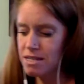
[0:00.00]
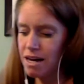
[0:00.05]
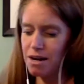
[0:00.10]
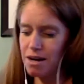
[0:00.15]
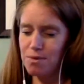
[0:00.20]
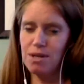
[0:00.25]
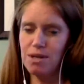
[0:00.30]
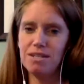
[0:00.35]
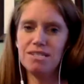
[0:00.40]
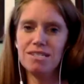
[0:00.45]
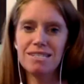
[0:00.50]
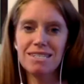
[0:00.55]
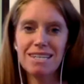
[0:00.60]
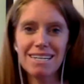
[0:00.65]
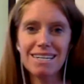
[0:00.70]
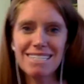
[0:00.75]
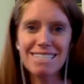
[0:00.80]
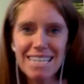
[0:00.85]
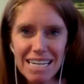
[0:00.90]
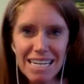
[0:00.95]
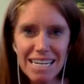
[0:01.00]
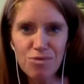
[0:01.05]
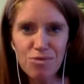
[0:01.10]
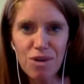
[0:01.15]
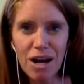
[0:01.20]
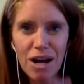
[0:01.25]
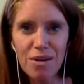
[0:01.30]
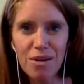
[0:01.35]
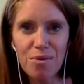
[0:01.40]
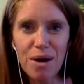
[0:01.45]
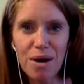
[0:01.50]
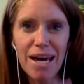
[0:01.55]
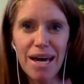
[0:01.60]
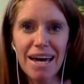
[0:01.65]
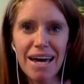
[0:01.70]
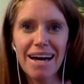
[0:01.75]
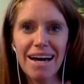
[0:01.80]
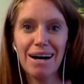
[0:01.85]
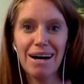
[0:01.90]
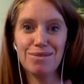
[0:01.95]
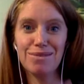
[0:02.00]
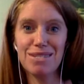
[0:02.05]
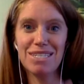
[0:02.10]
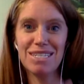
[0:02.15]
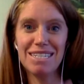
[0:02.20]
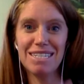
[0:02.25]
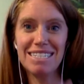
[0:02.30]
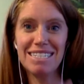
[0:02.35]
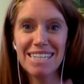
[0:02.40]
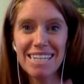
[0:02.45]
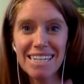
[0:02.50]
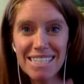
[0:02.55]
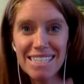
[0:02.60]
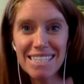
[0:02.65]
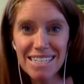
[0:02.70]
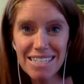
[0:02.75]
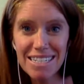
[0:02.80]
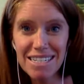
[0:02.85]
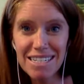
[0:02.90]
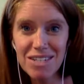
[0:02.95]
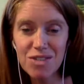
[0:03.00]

I was a teen runaway. I was addicted to